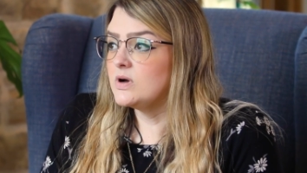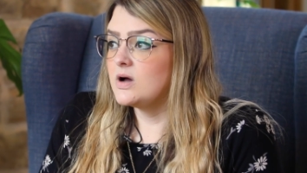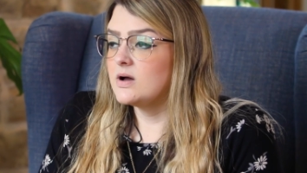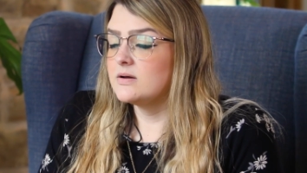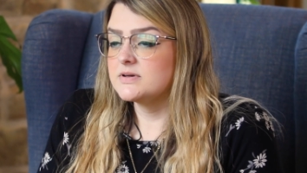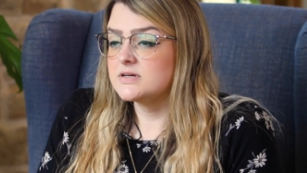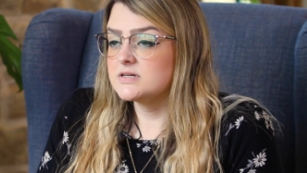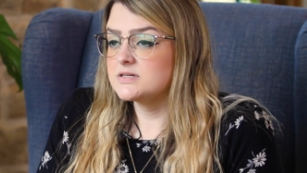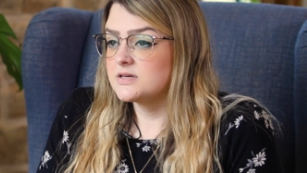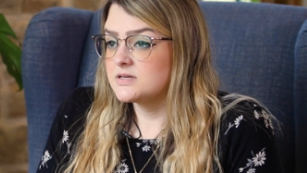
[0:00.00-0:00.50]

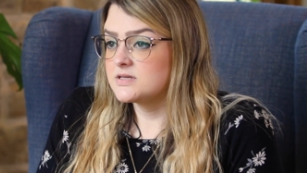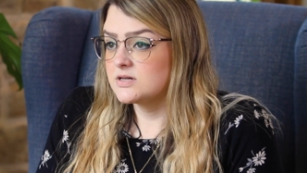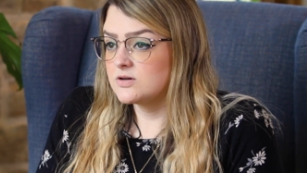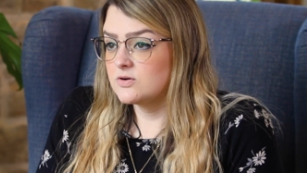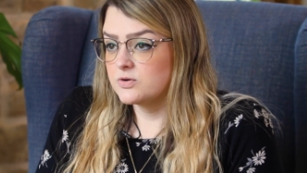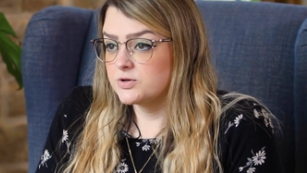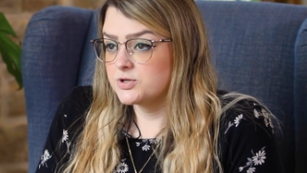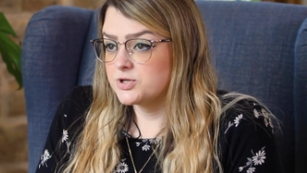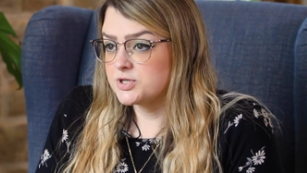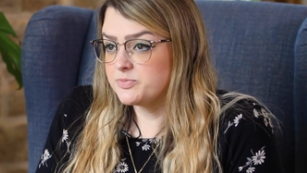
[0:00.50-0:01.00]
obviously it's a
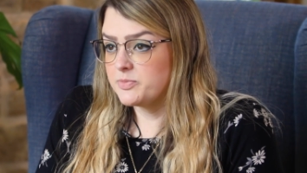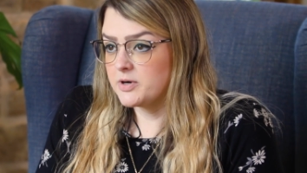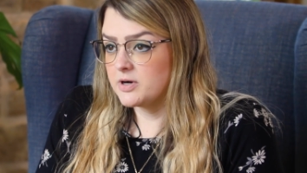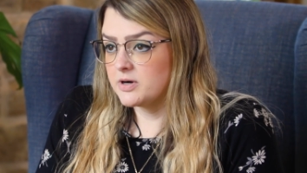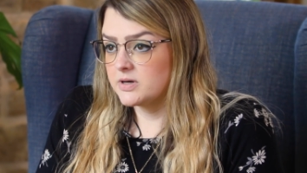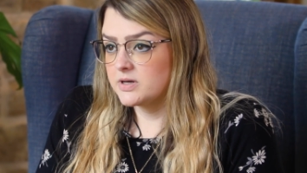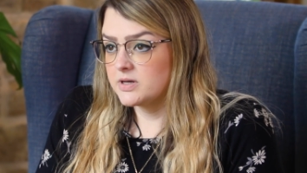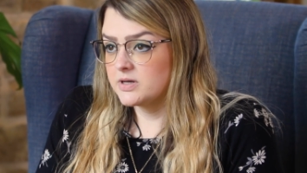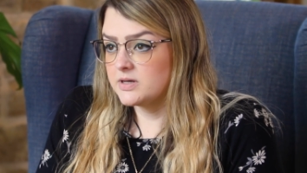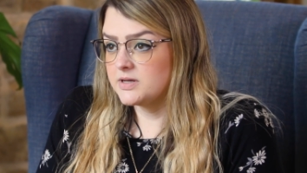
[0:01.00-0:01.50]
gorgeous
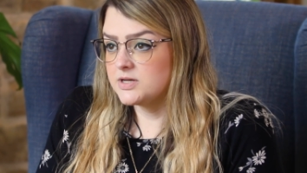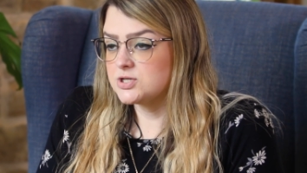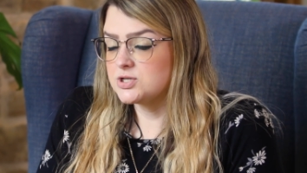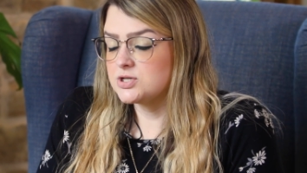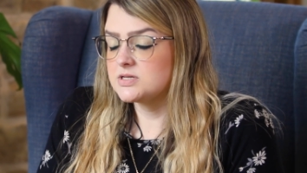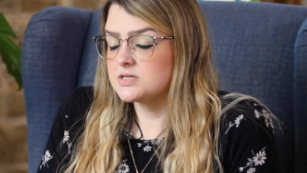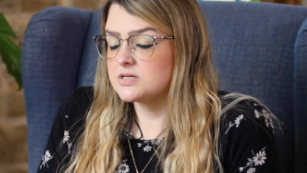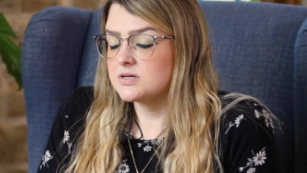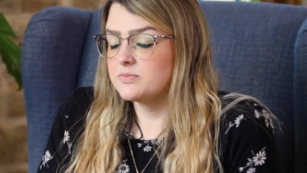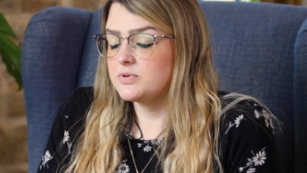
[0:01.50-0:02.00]
park. It's
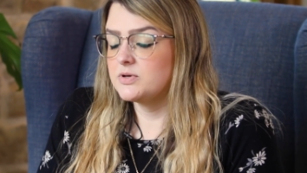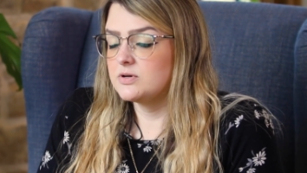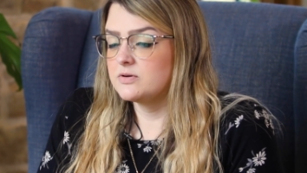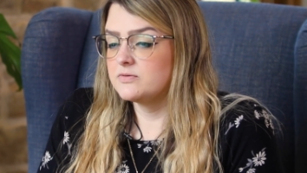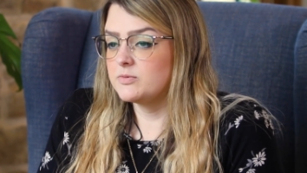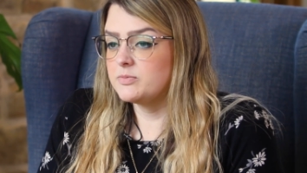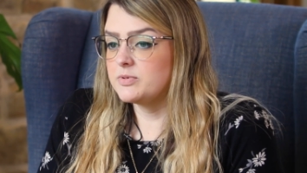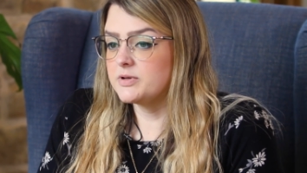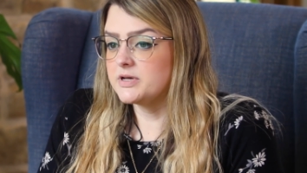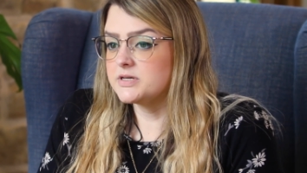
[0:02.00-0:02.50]
just a
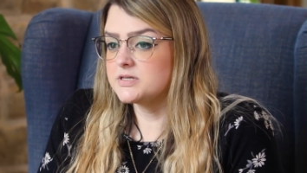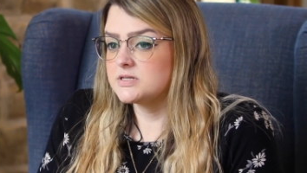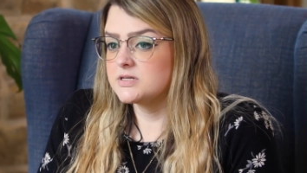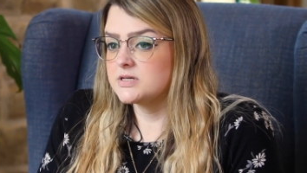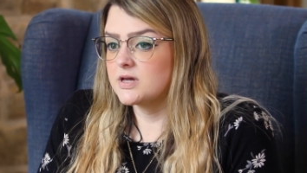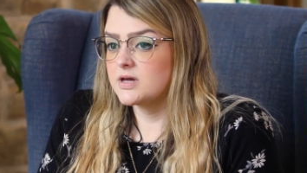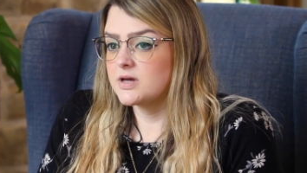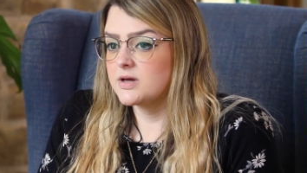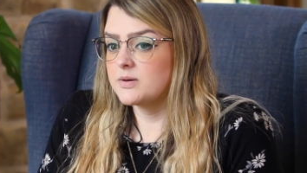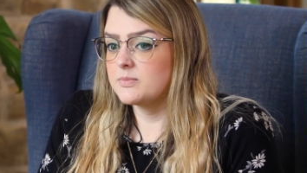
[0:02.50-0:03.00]
beautiful place to
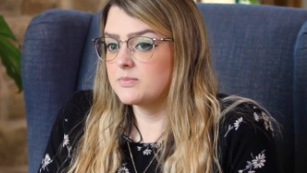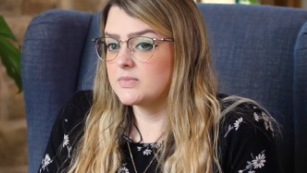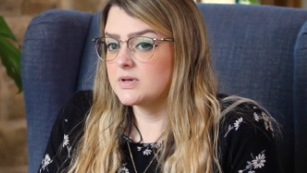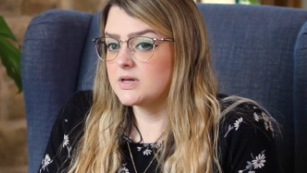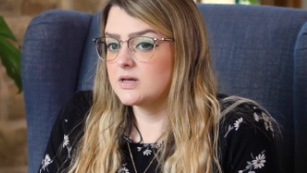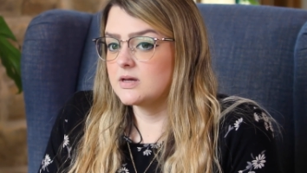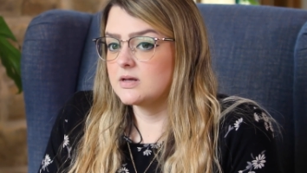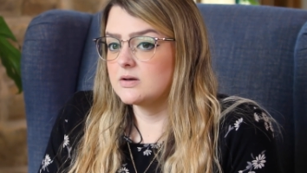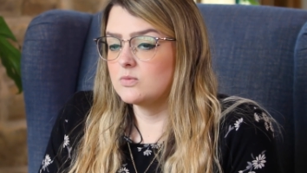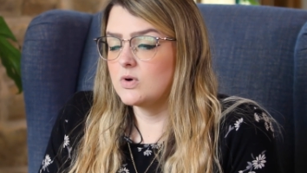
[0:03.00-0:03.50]
come
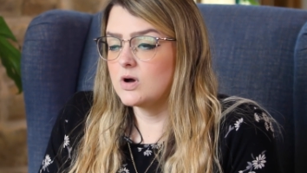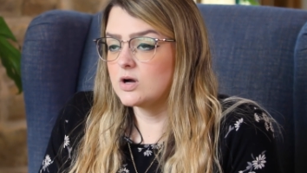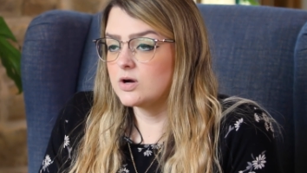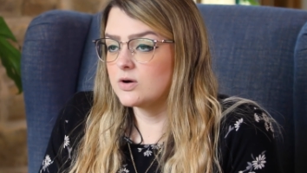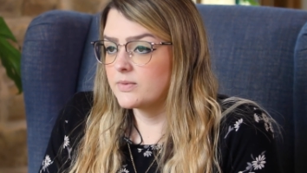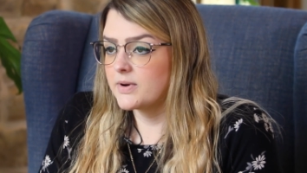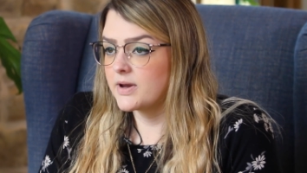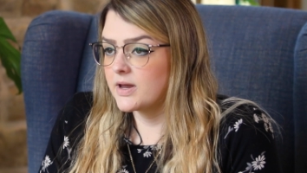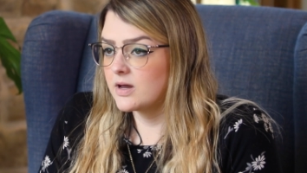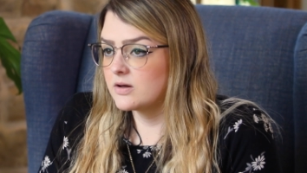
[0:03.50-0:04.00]
and walk
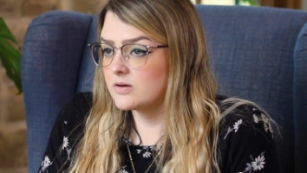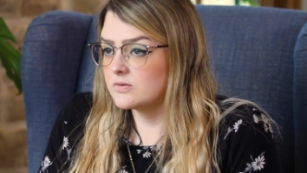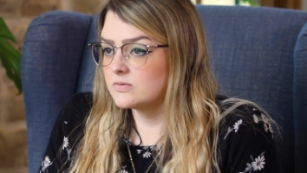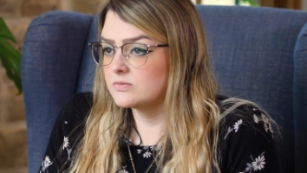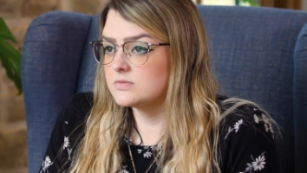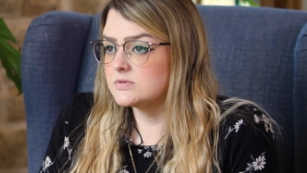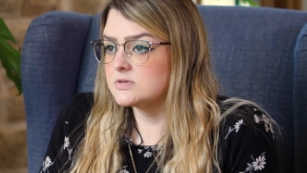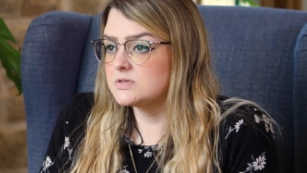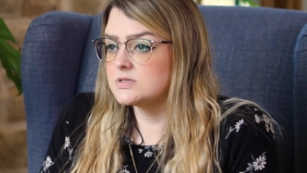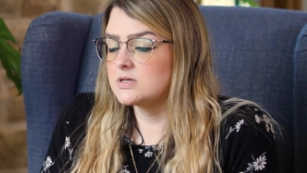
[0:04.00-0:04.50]

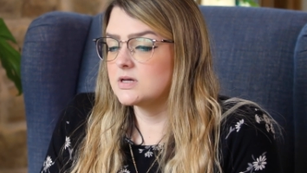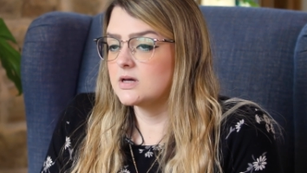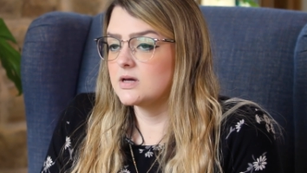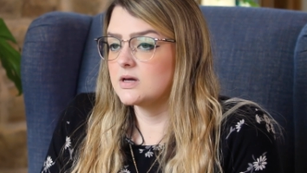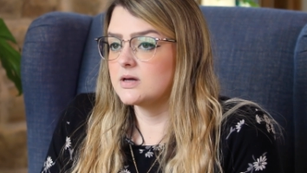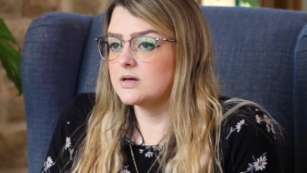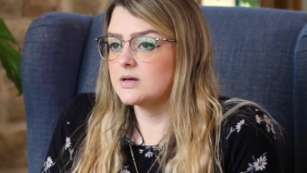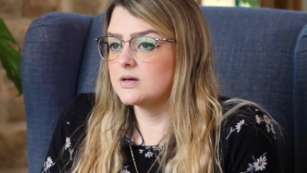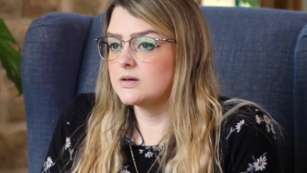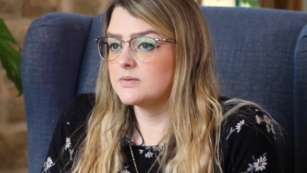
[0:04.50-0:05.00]
around
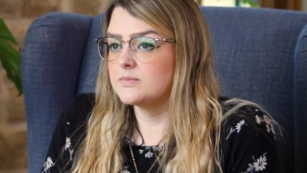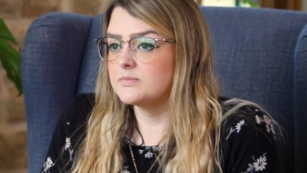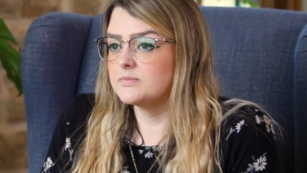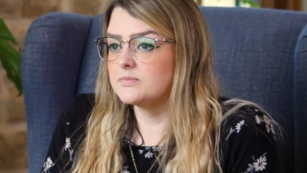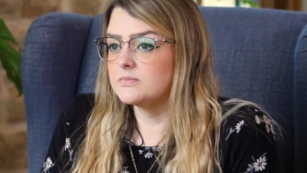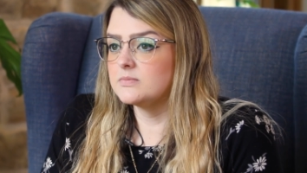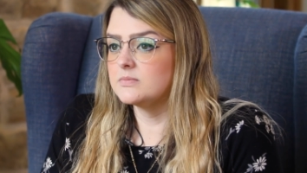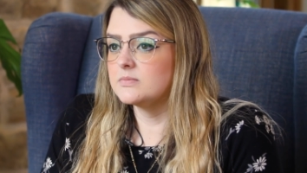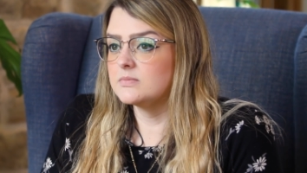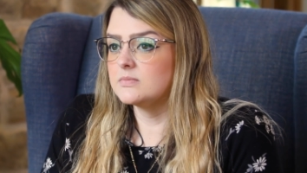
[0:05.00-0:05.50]

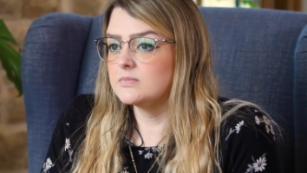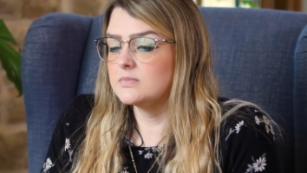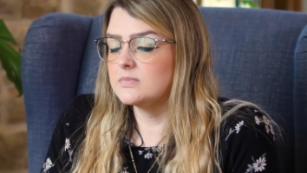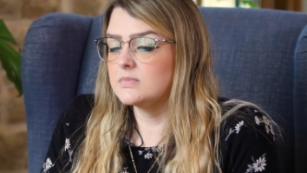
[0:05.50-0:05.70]
um,